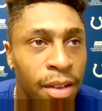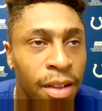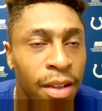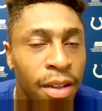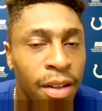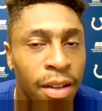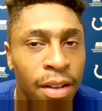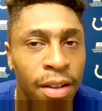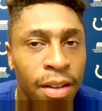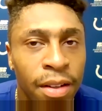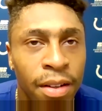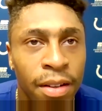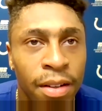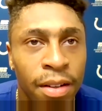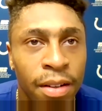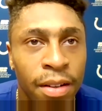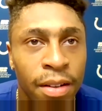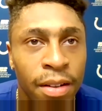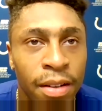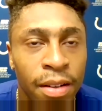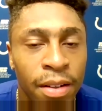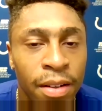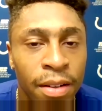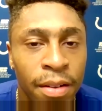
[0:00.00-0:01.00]
relationship
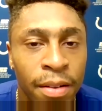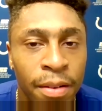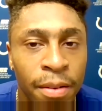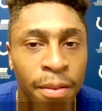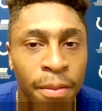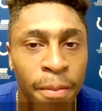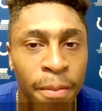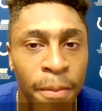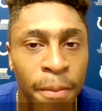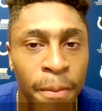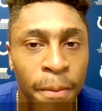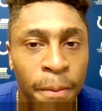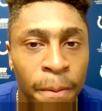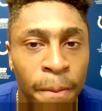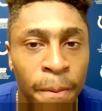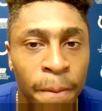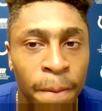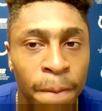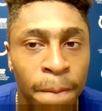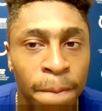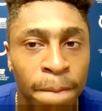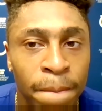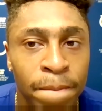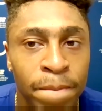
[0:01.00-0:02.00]
with Marlon Mack?
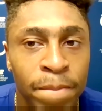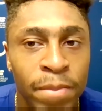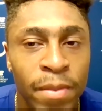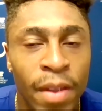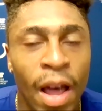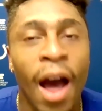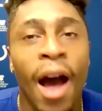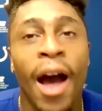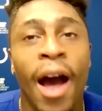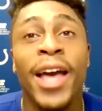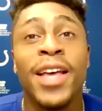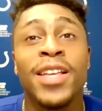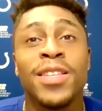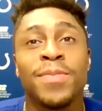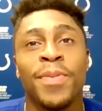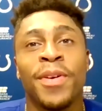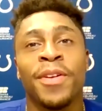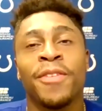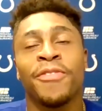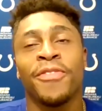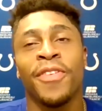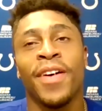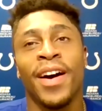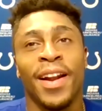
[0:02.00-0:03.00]
It's
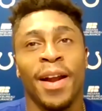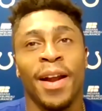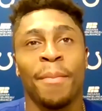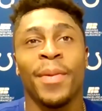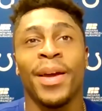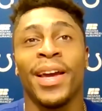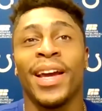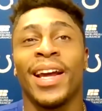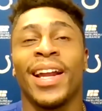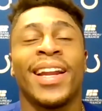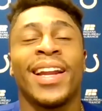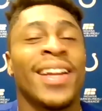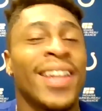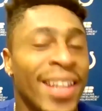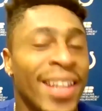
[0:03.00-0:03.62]
been fun. I mean,